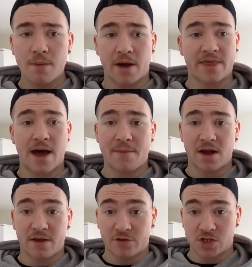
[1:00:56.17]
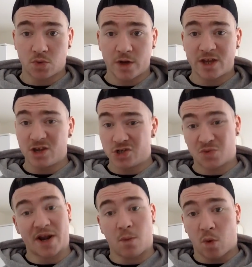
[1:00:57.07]
by that amount every single week, and you
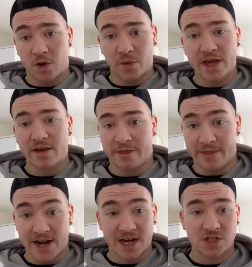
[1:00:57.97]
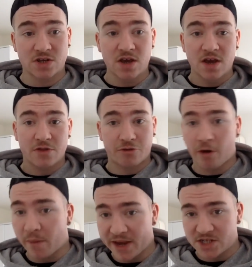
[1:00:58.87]
just went up 1 week, and then the next
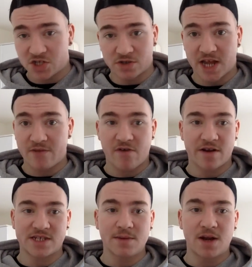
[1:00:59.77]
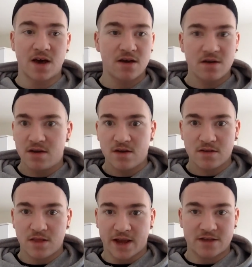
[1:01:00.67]
3 weeks you stayed very similar,
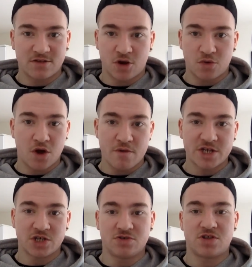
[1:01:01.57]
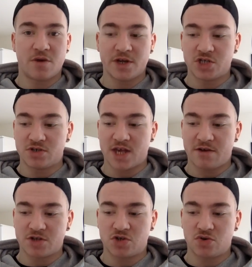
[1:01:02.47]
like no issues there at